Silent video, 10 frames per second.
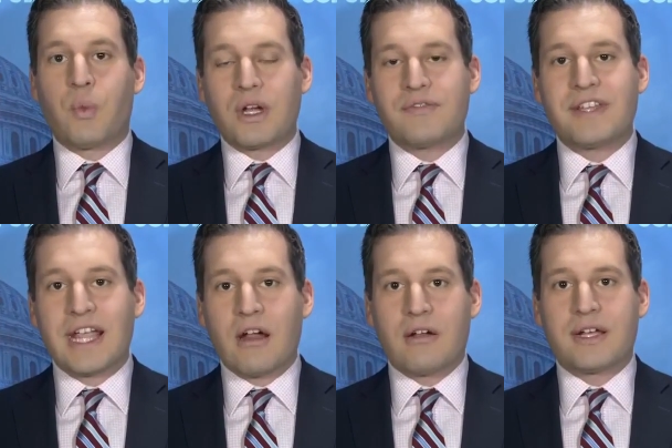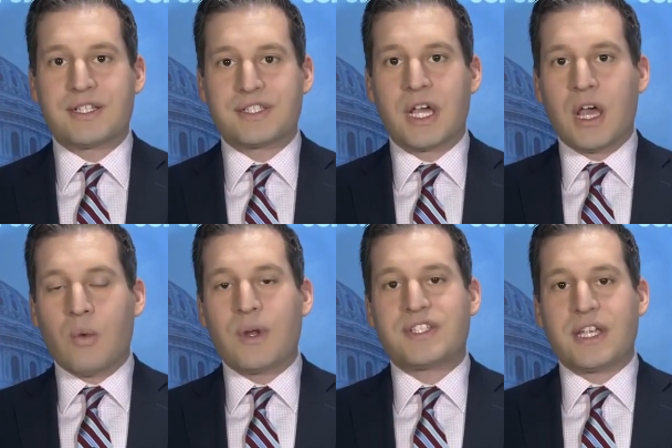One of the areas
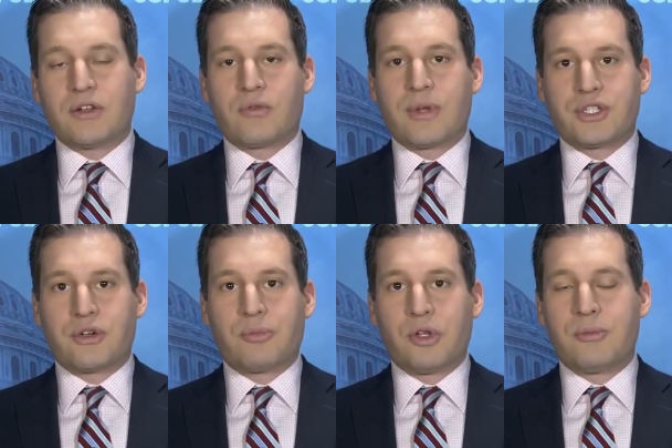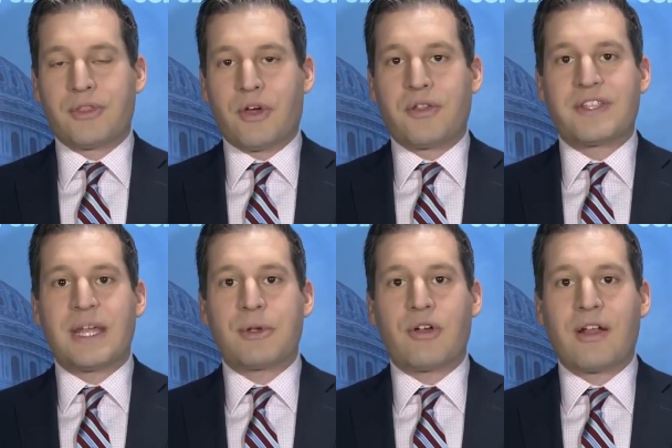which Senator Richard Blumenthal, the
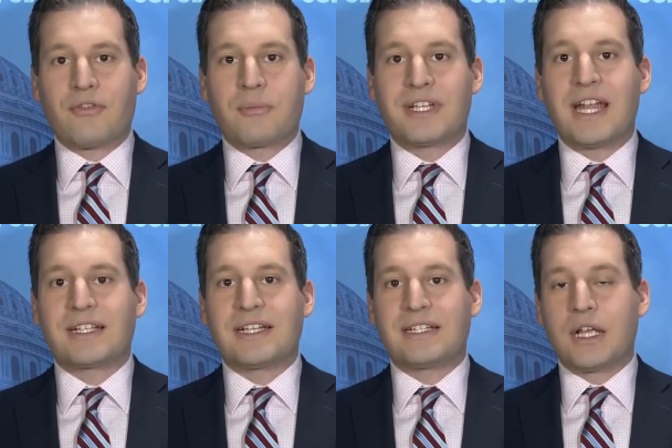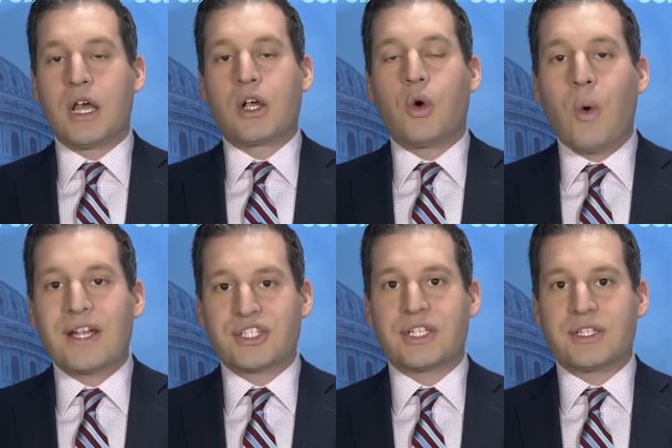Democrat from Connecticut,
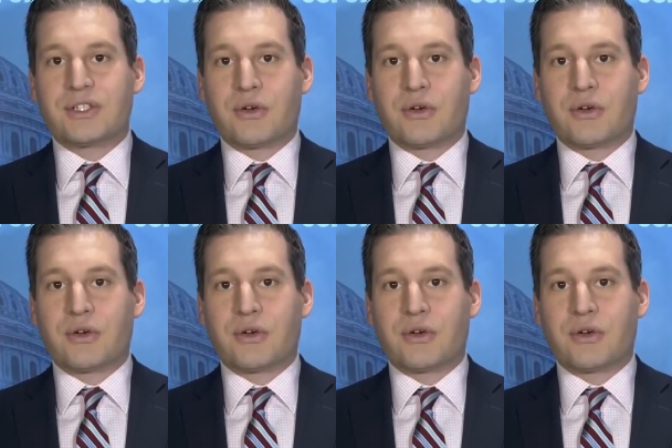questioned